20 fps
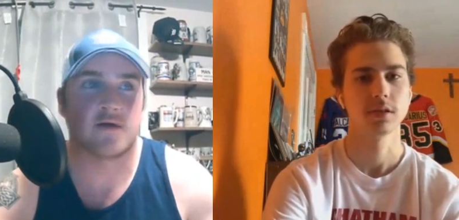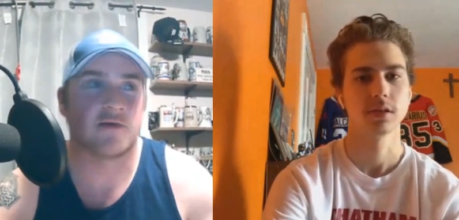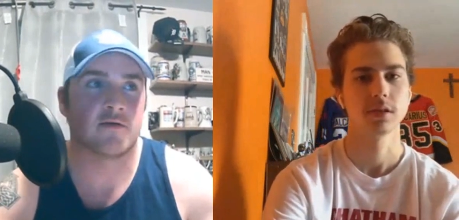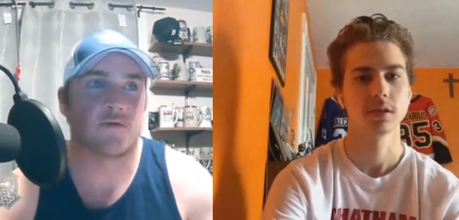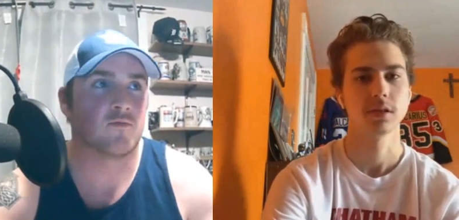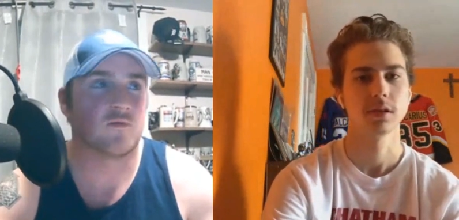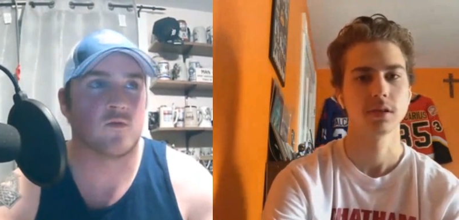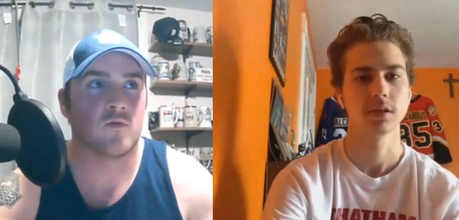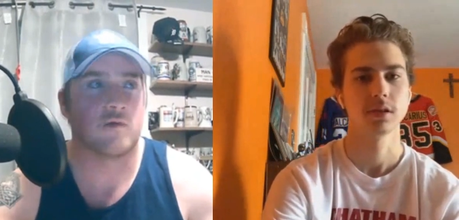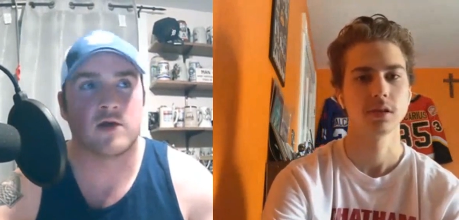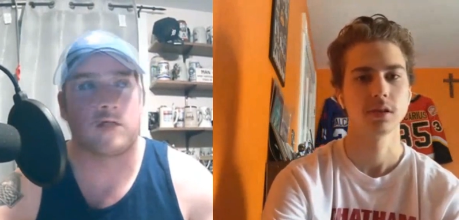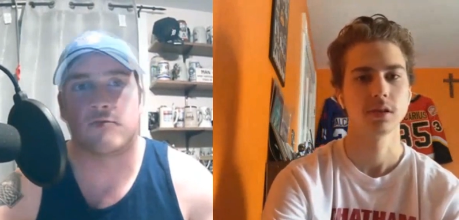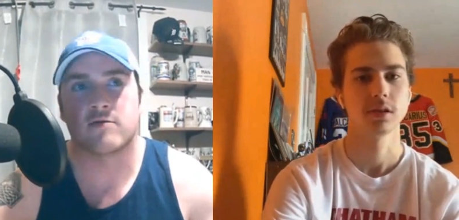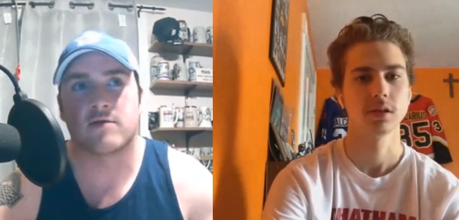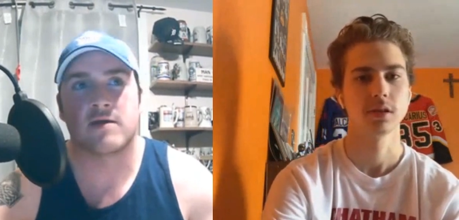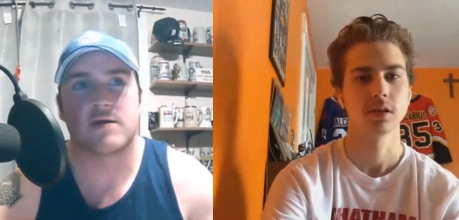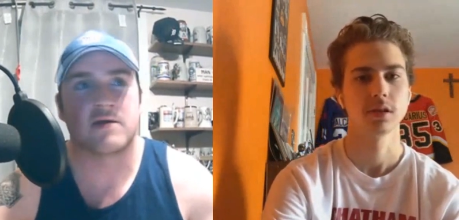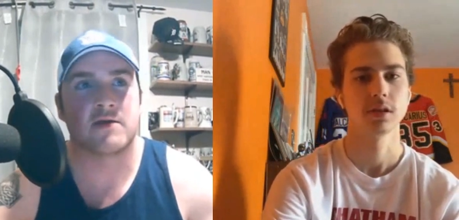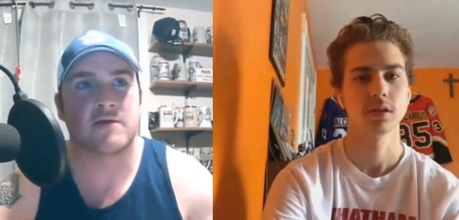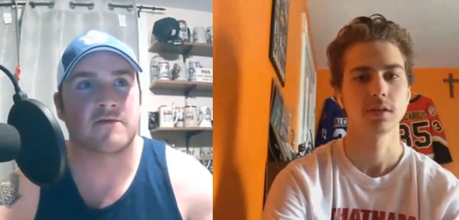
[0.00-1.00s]
Speaker 1: that are
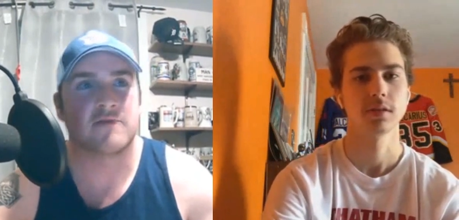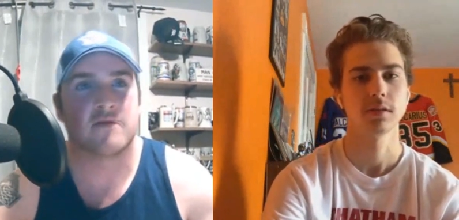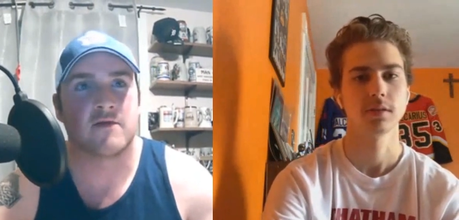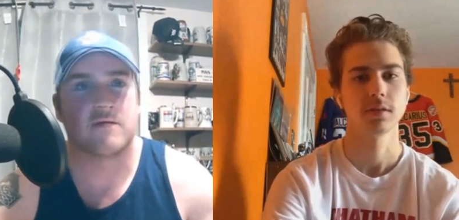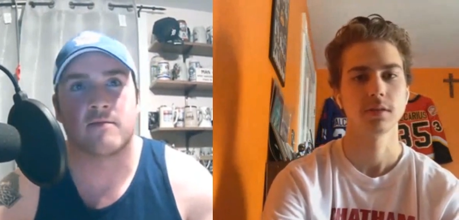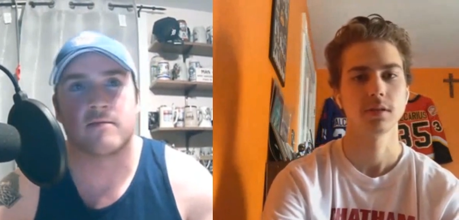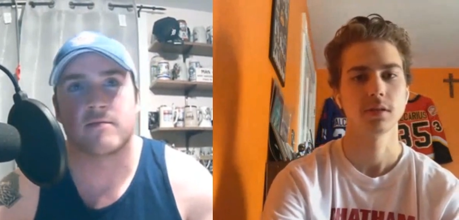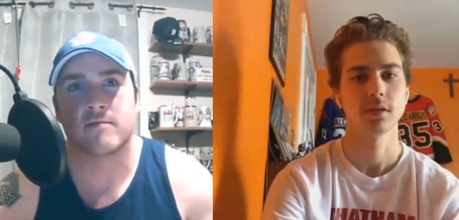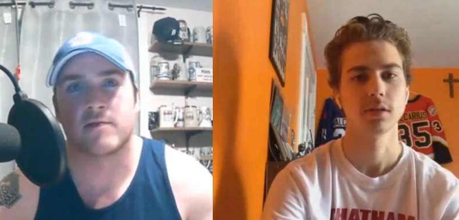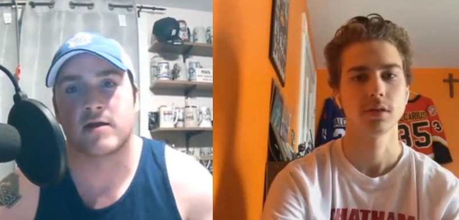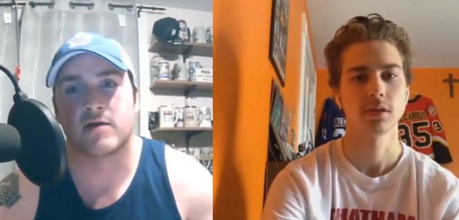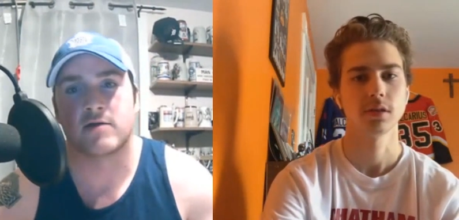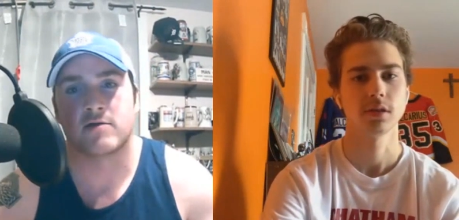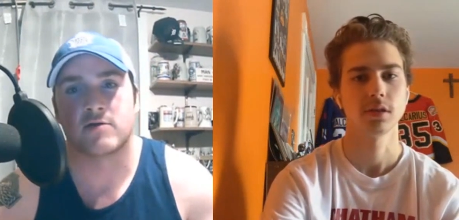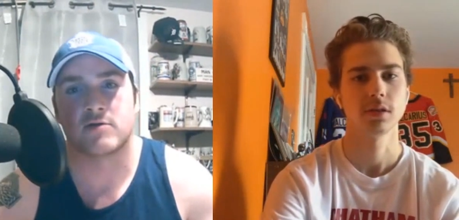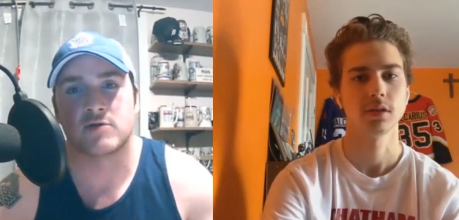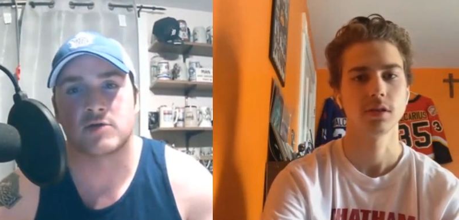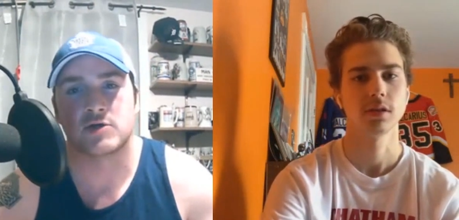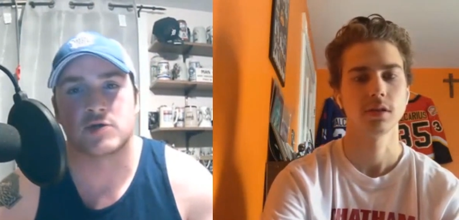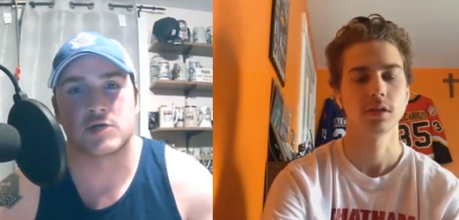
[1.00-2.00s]
whether they be from
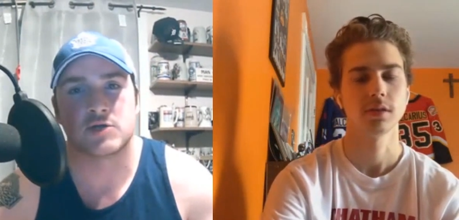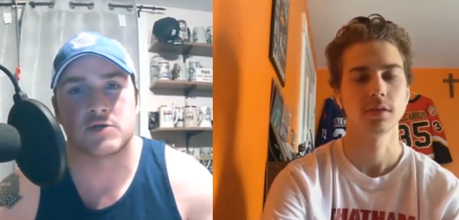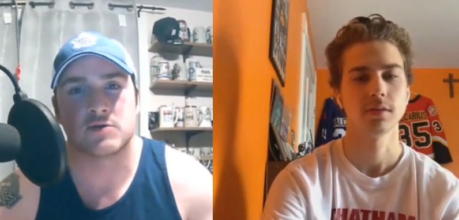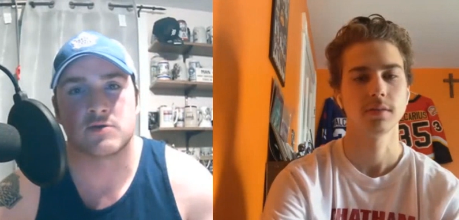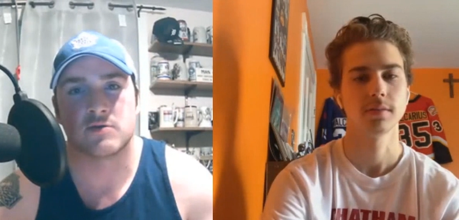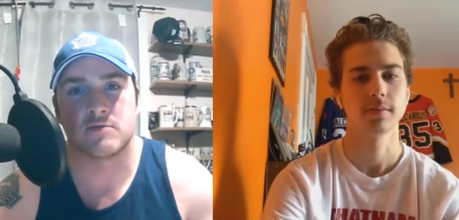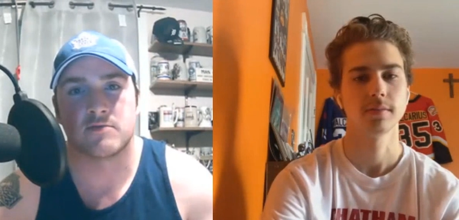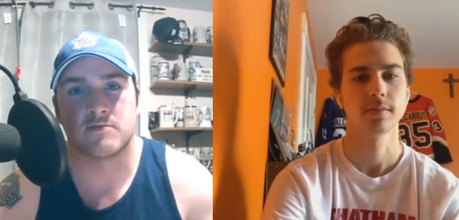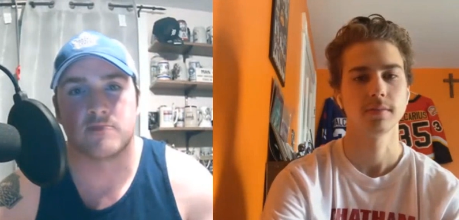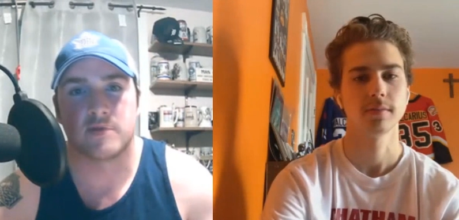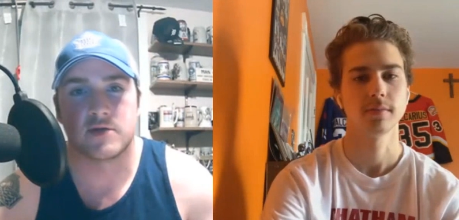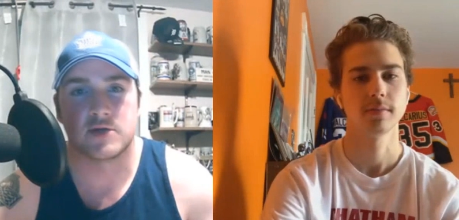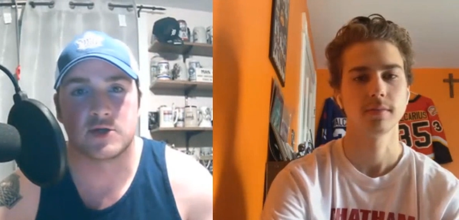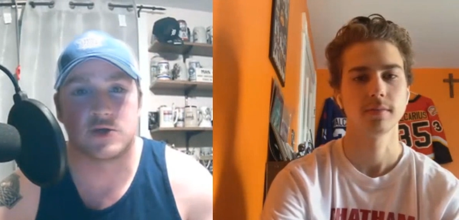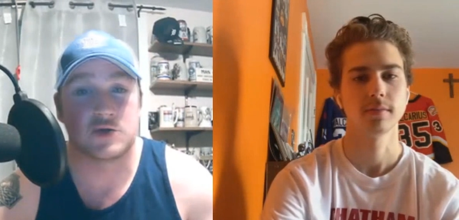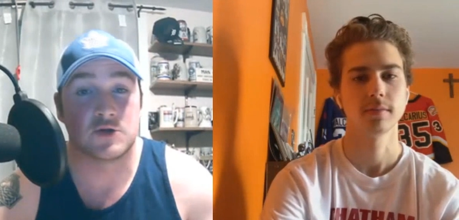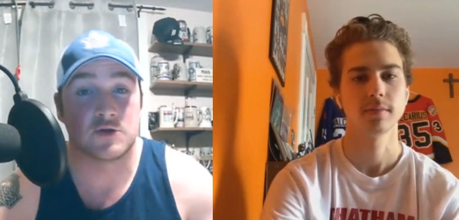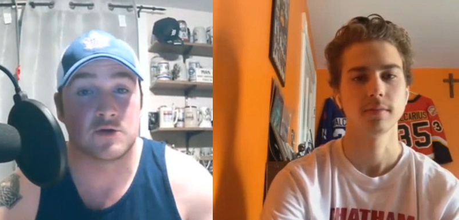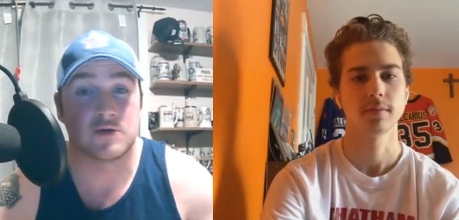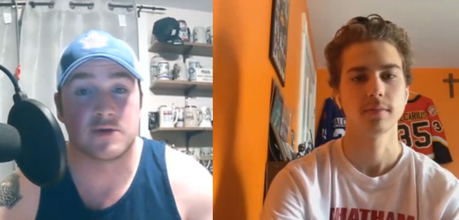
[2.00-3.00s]
another junior
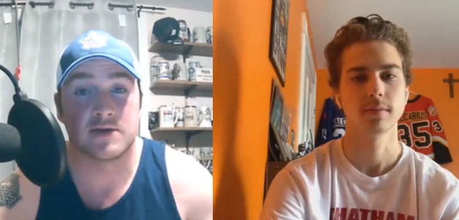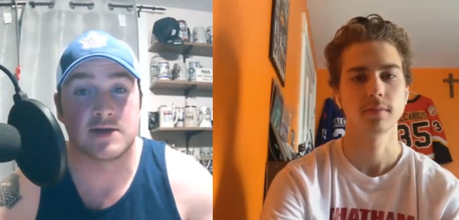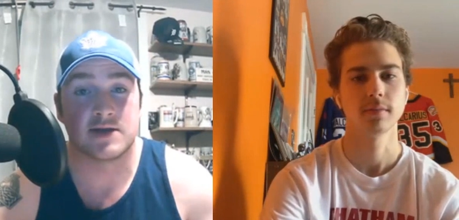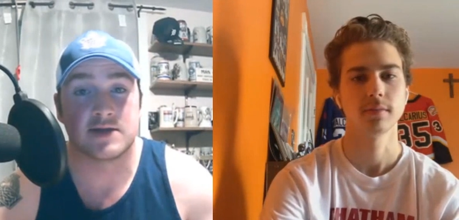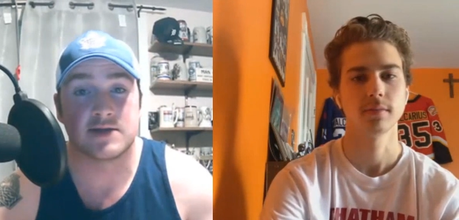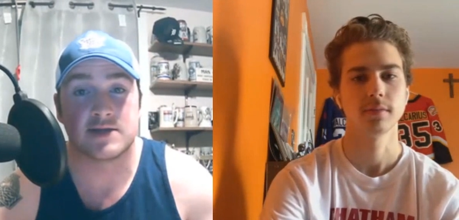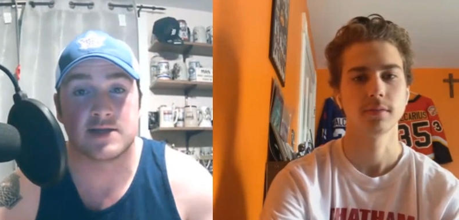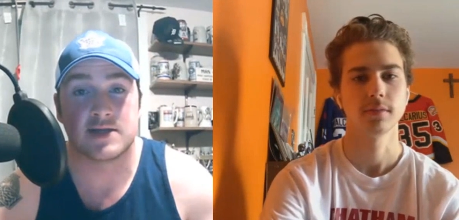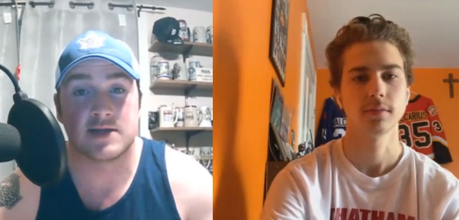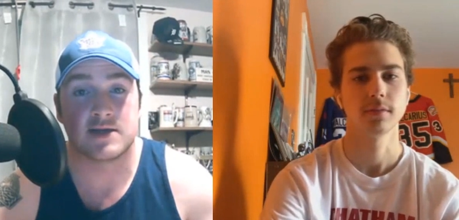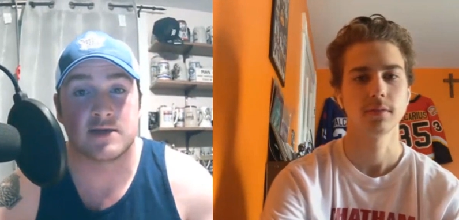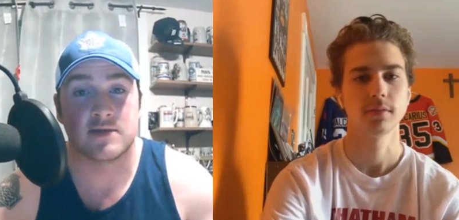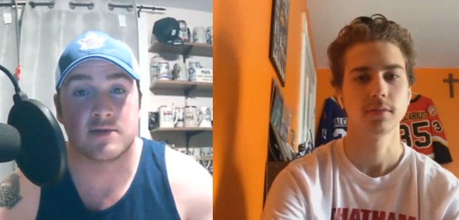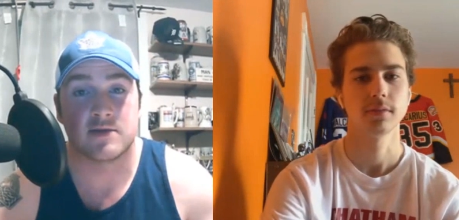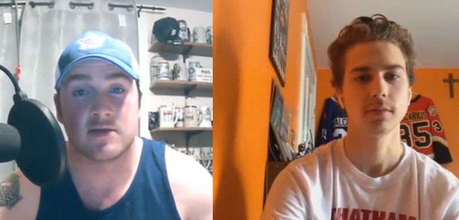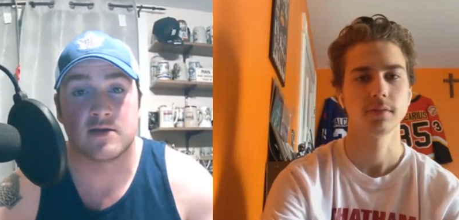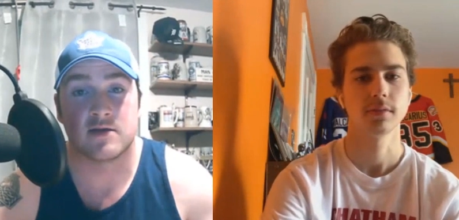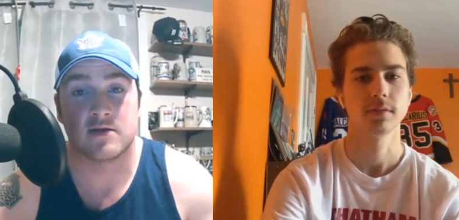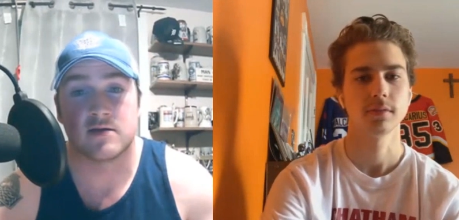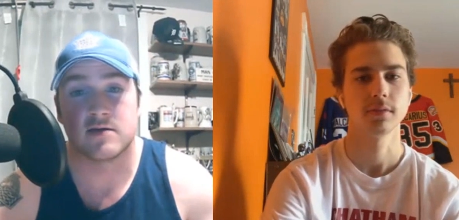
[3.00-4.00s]
junior B
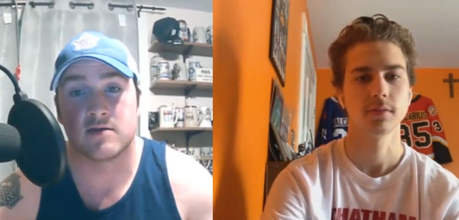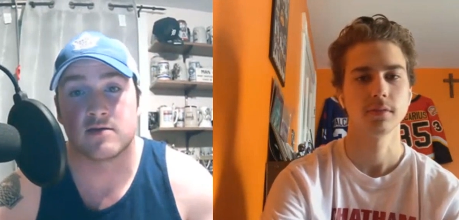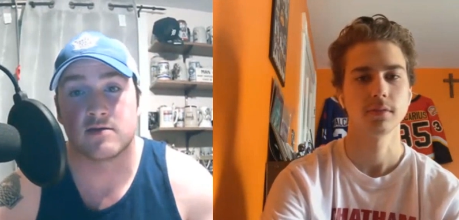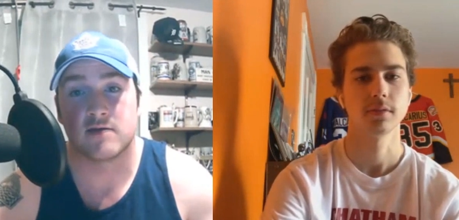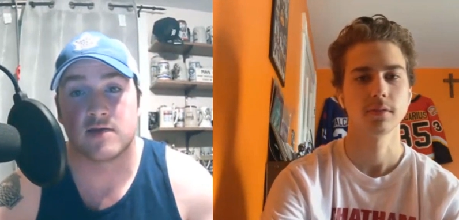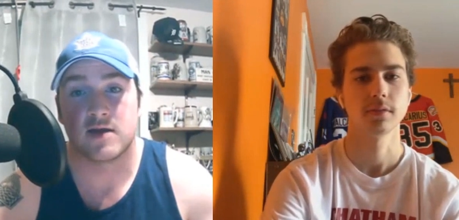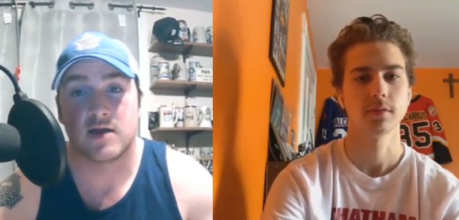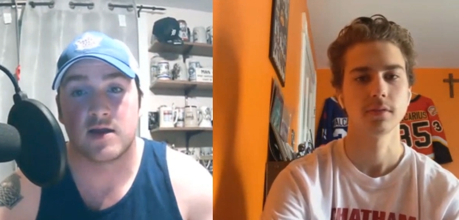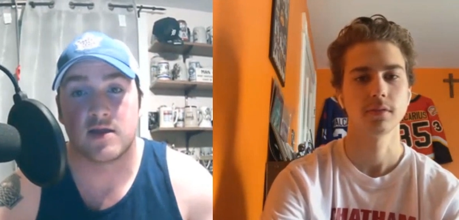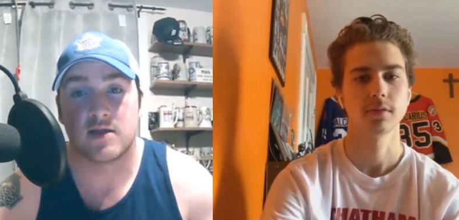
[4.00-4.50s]
team in the,